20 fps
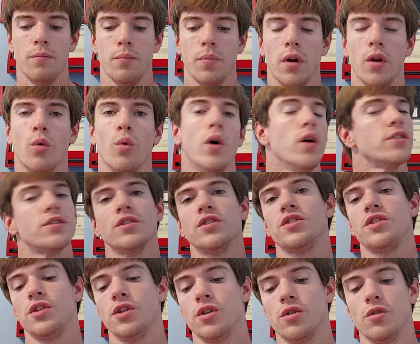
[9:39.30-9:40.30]
it wasn't
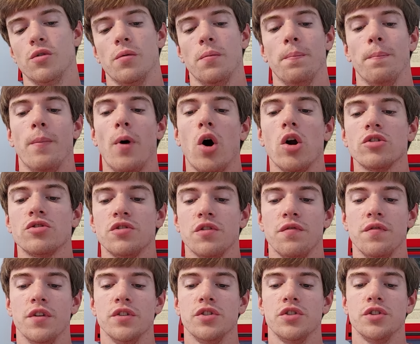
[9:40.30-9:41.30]
till March
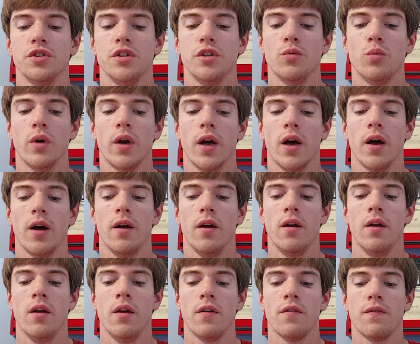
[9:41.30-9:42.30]
of this year when I
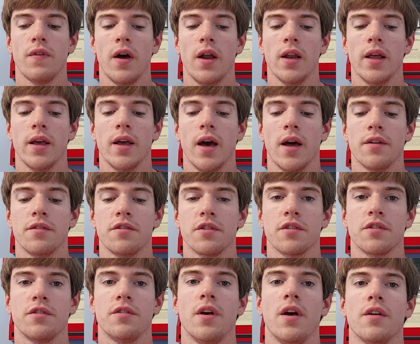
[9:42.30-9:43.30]
finally got a
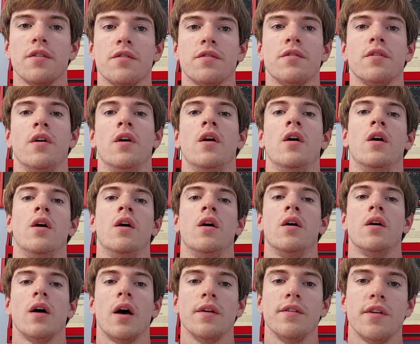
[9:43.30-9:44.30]
success.
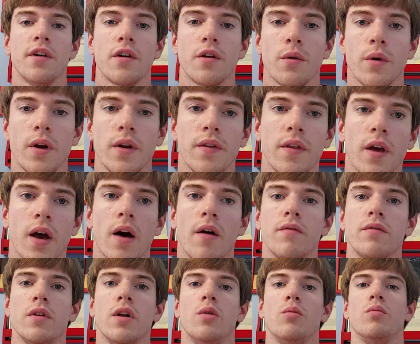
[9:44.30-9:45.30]
I decorated the
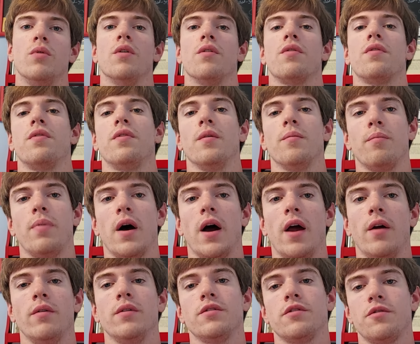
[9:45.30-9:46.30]
envelope with the
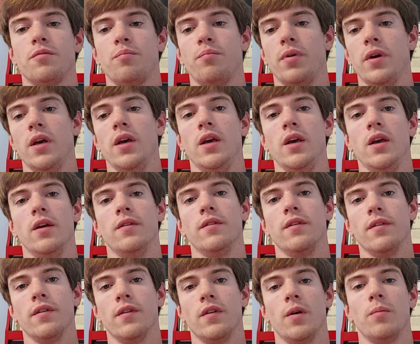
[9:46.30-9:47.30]
Pirates P and
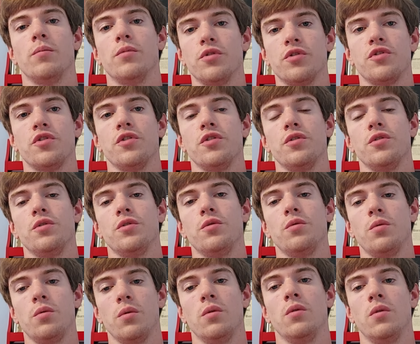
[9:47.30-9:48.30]
then the number
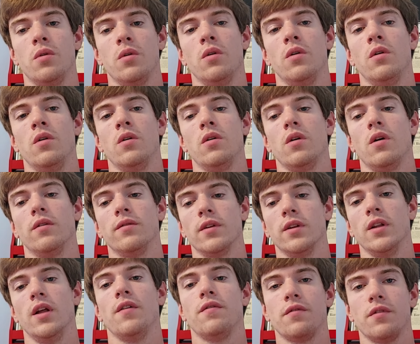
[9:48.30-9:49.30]
2 on the
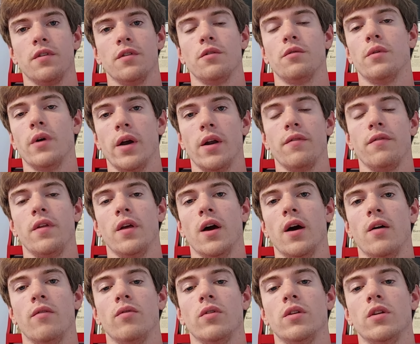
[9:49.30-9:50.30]
left and the right of the
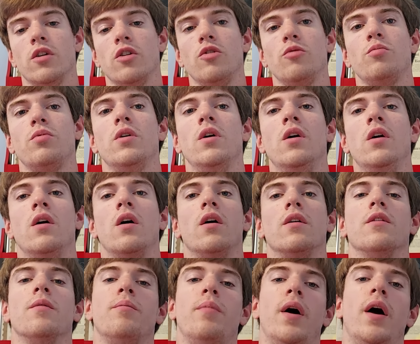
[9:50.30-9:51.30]
envelope. On
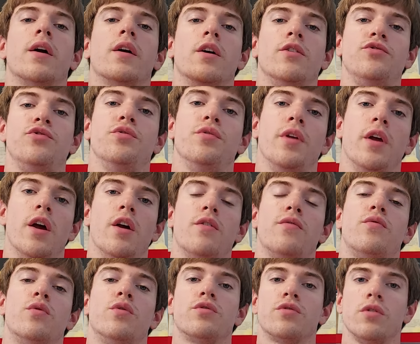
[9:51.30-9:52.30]
the back, I drew the Air
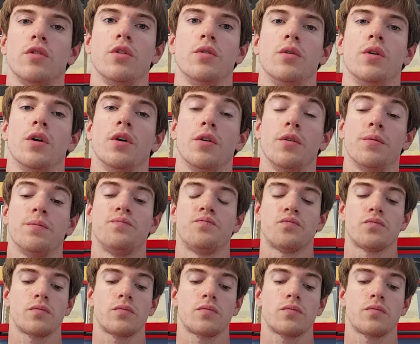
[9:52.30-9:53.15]
Force logo.